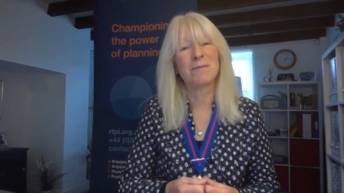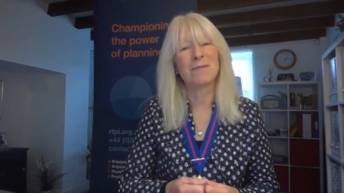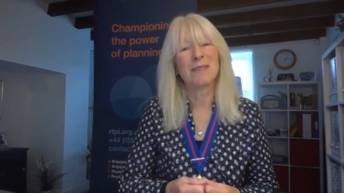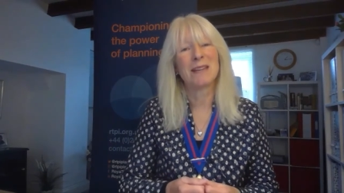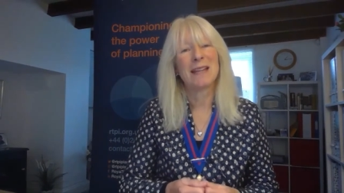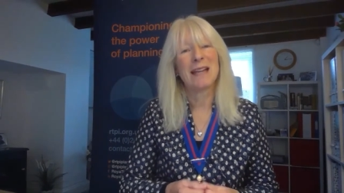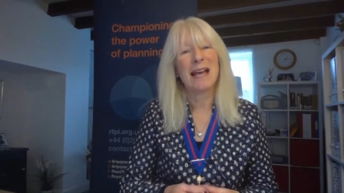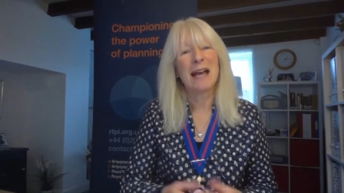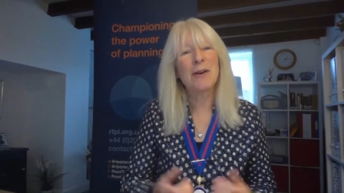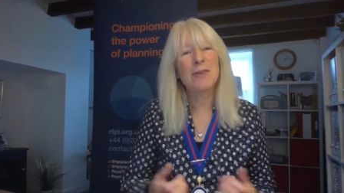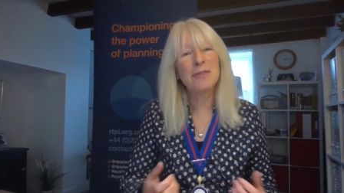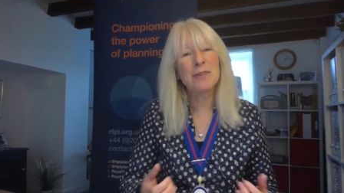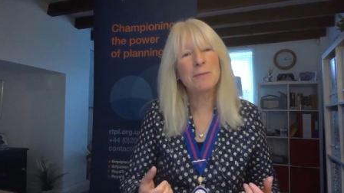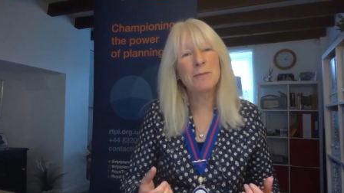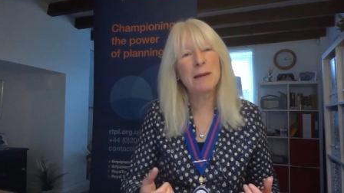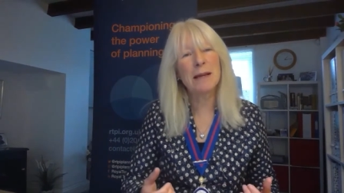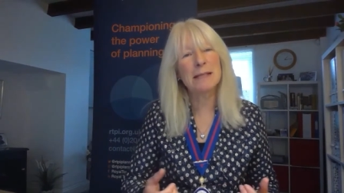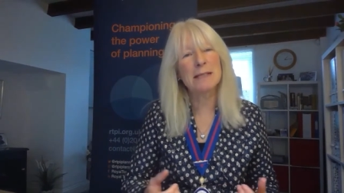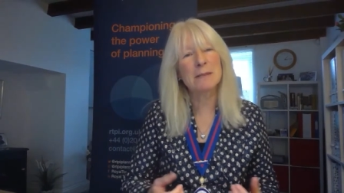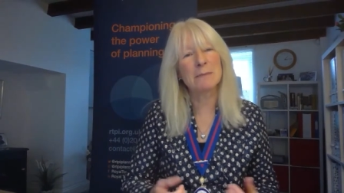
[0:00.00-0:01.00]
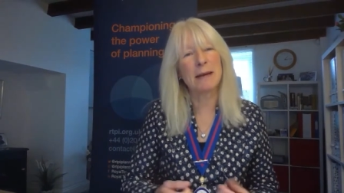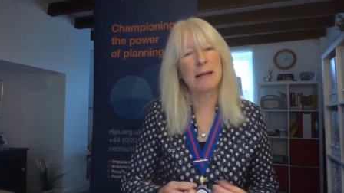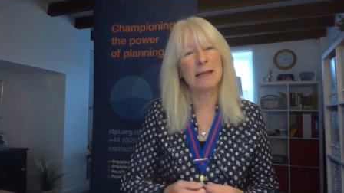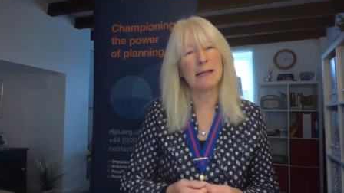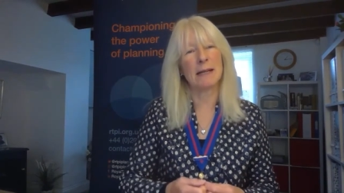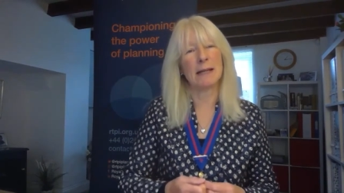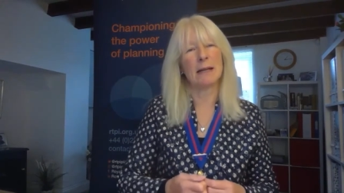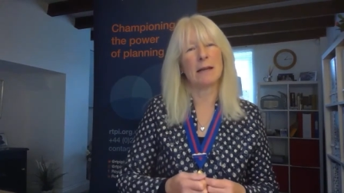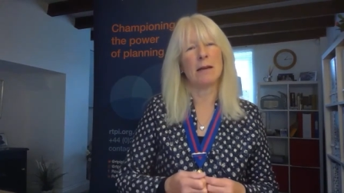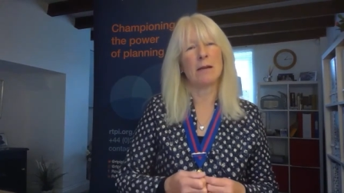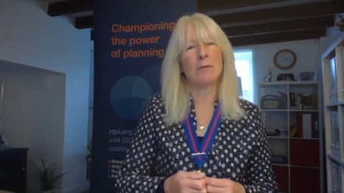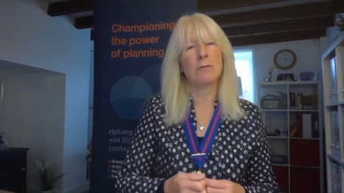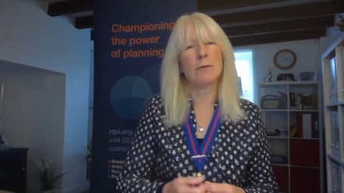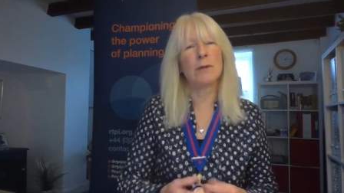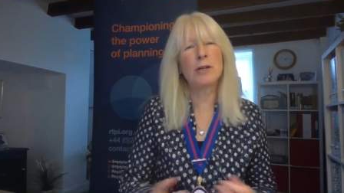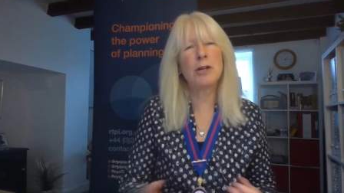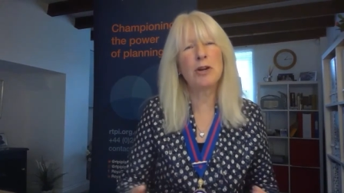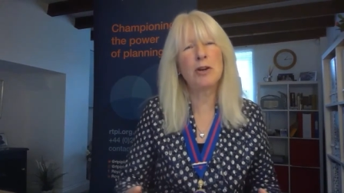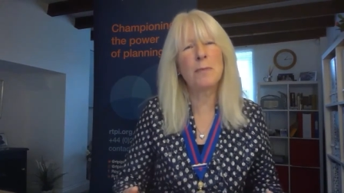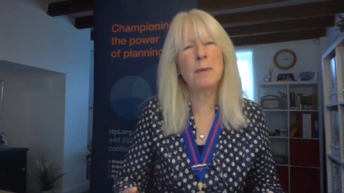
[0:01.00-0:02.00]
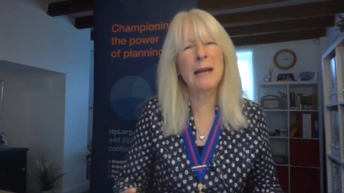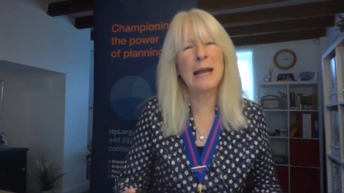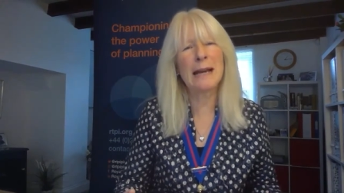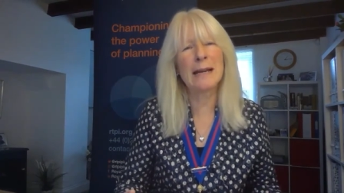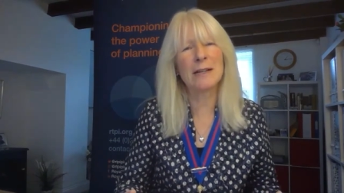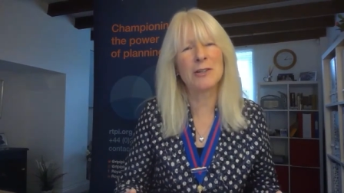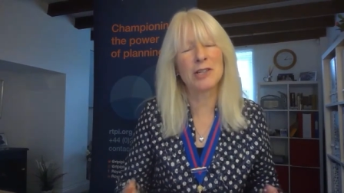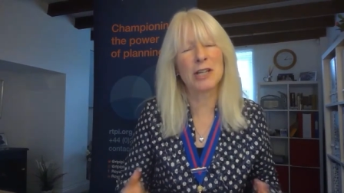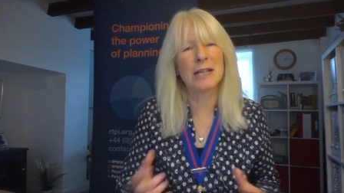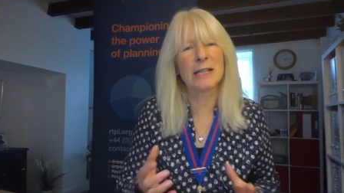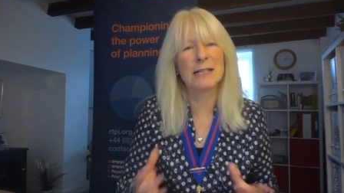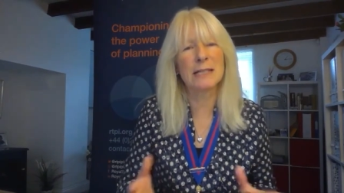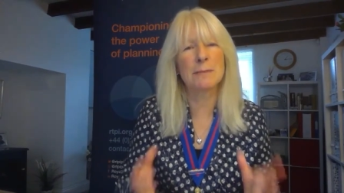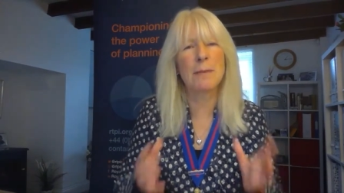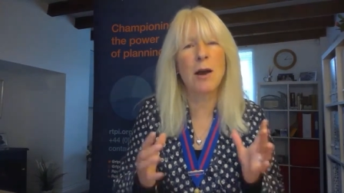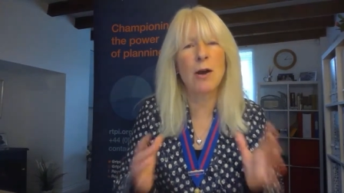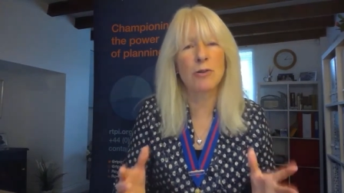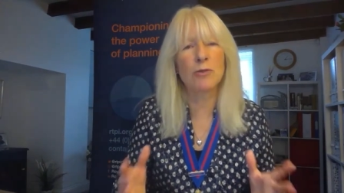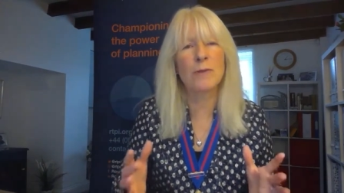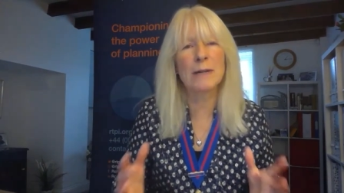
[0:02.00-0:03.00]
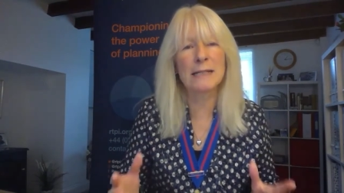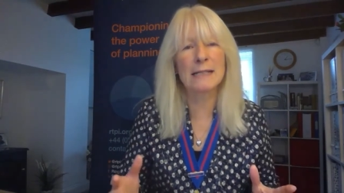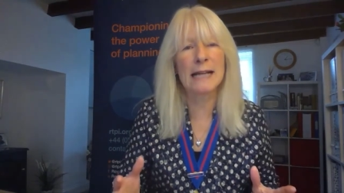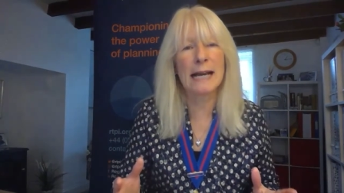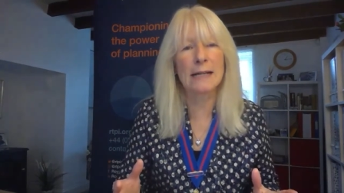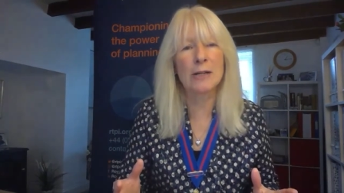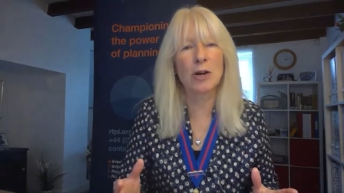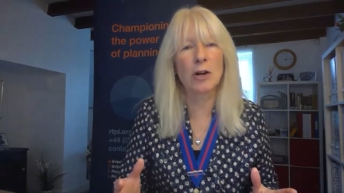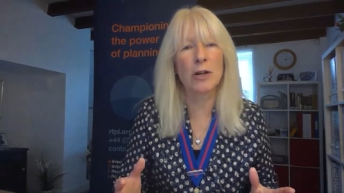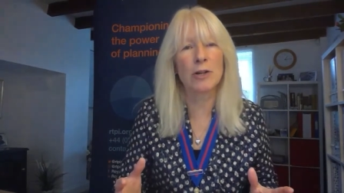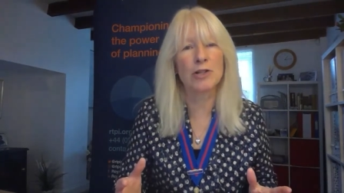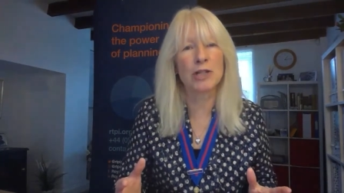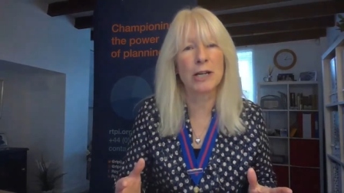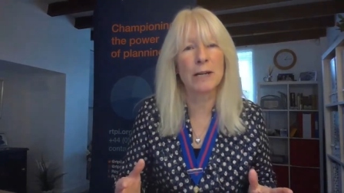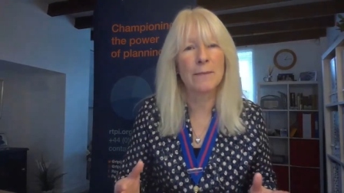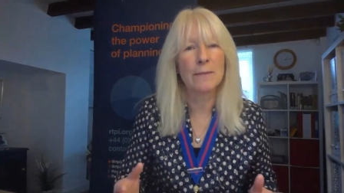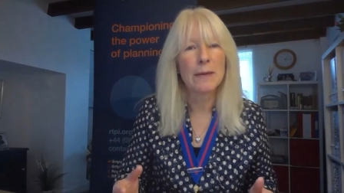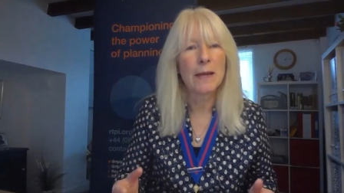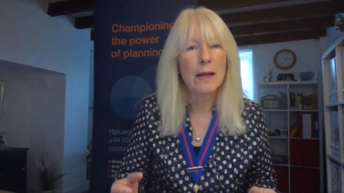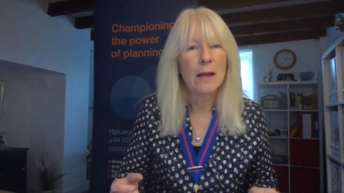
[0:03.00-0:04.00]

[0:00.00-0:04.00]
healthy placemaking, renewable energy and smart grid technology,